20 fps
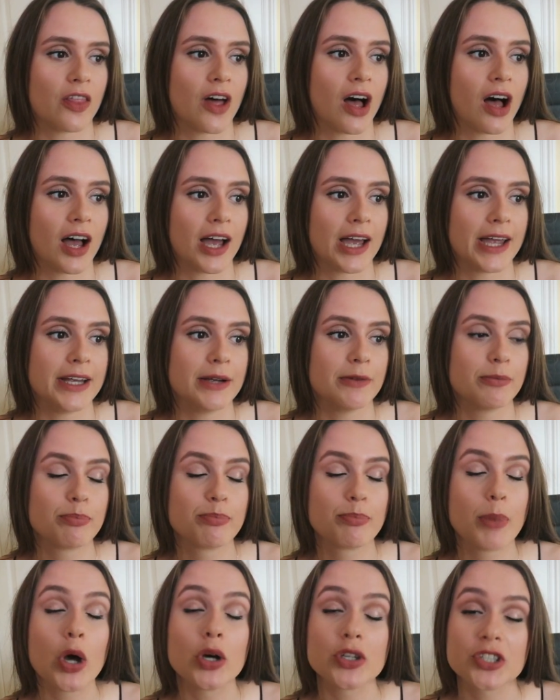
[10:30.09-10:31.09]
that I
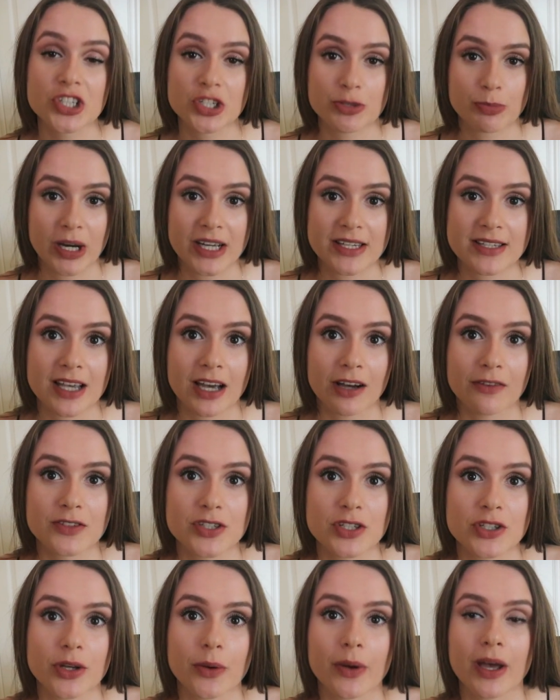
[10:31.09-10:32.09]
pushed myself
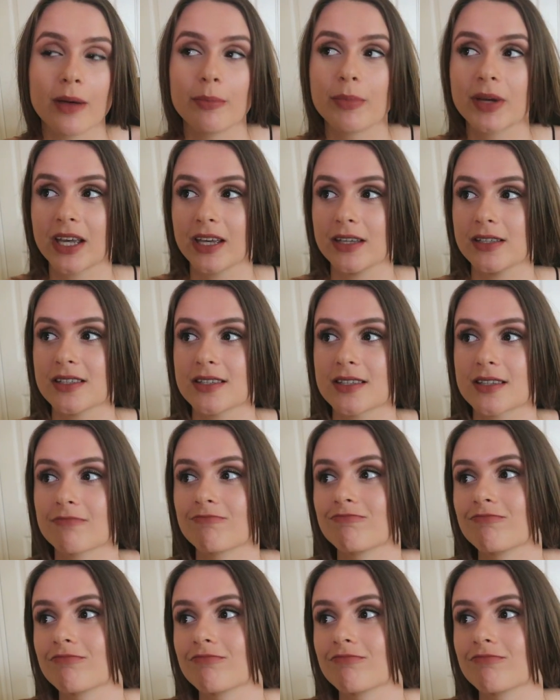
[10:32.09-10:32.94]
to do it, because